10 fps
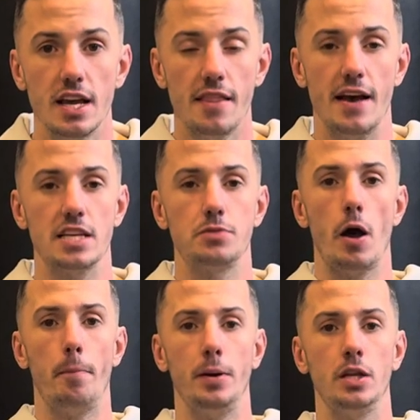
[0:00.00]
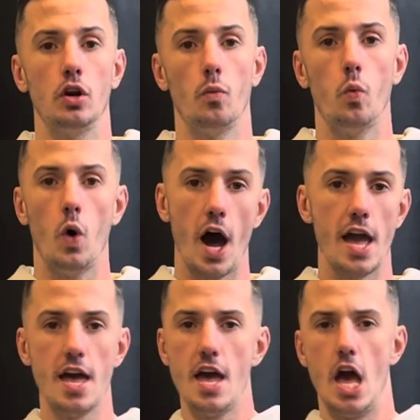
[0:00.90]
That's my opinion on
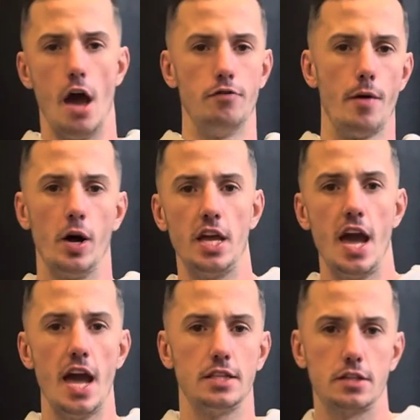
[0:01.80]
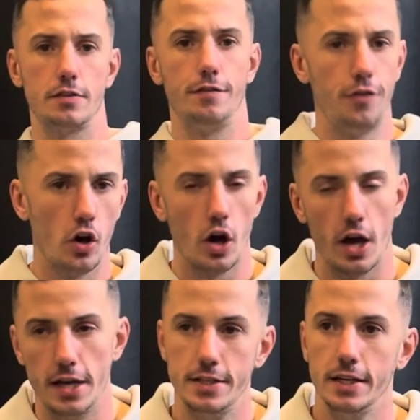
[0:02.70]
why everybody hates
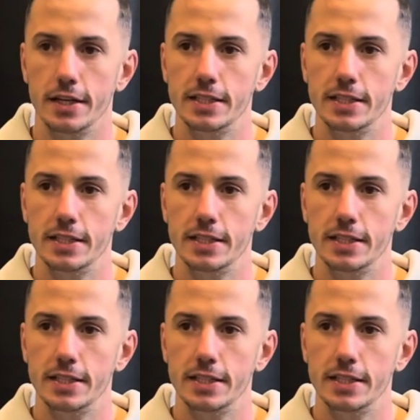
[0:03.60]
Floyd.